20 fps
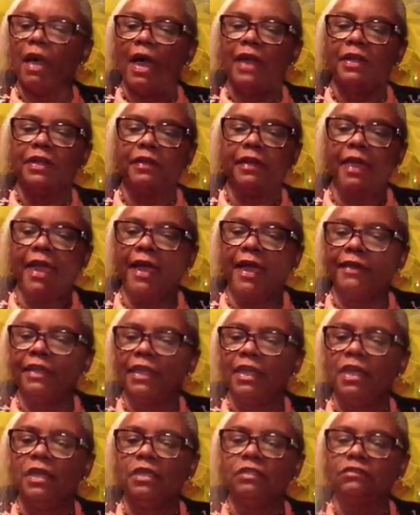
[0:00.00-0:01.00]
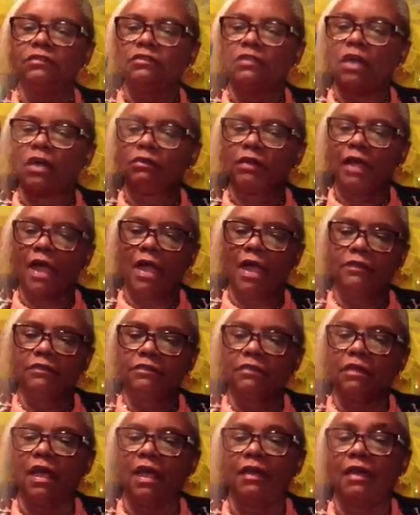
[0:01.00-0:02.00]
didn't add any salt,
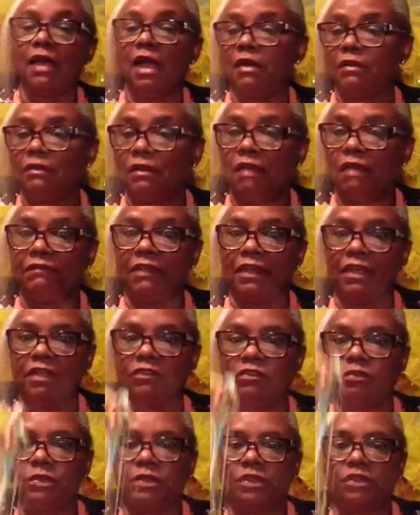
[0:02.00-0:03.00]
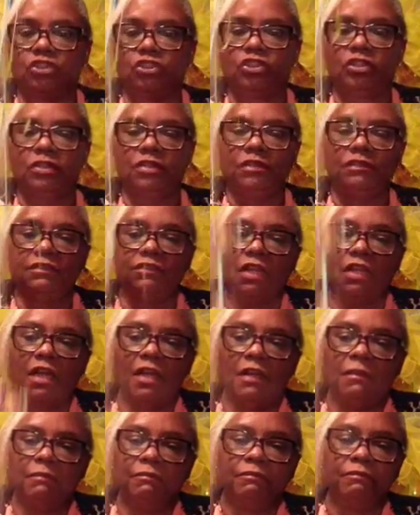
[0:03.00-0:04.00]
guys. I got enough, I guess, with the cheese,
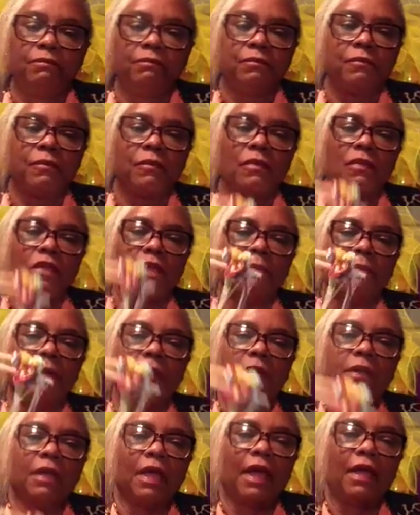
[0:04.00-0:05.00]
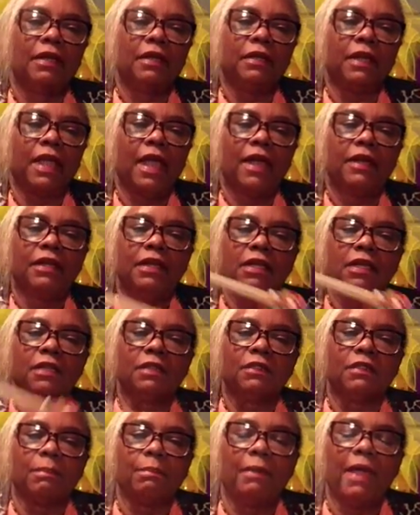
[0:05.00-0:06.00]
huh? But I didn't add any
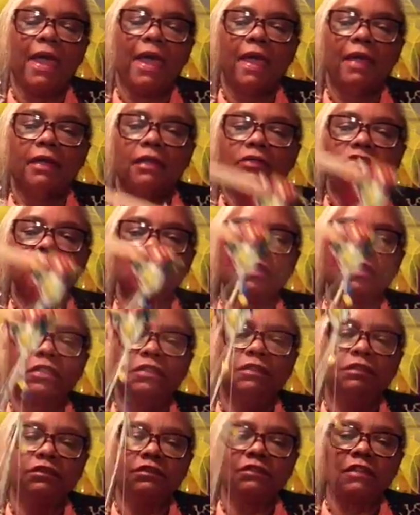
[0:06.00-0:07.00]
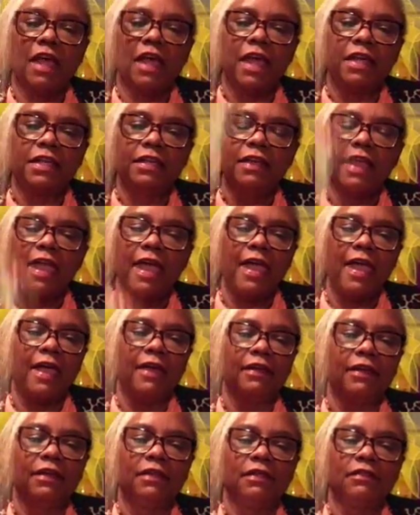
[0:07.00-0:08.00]
of the packages. I didn't
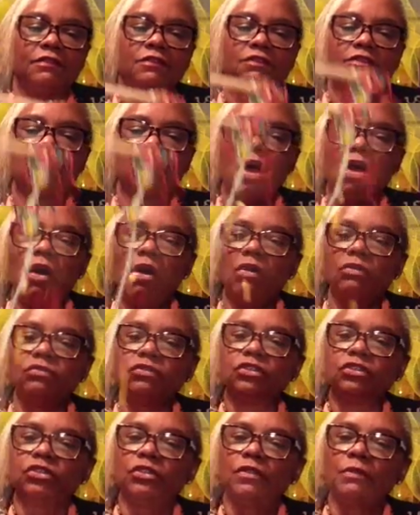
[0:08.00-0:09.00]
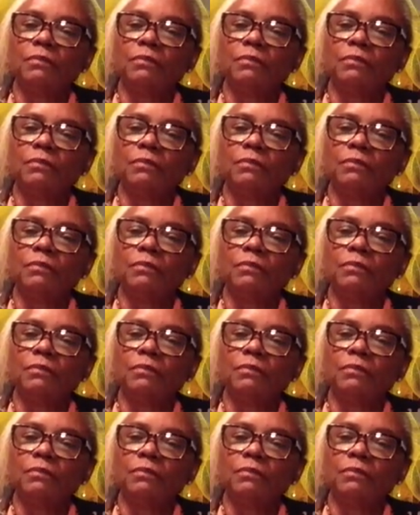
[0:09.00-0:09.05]
add any salt